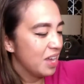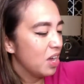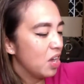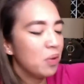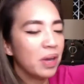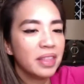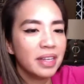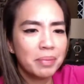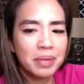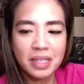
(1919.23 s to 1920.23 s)
Oh, I think
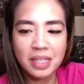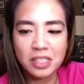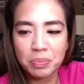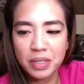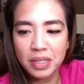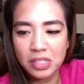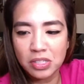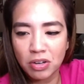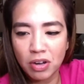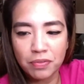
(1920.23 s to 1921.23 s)
I'm going to need to bring this to
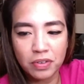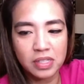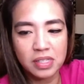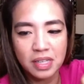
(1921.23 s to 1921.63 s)
conference.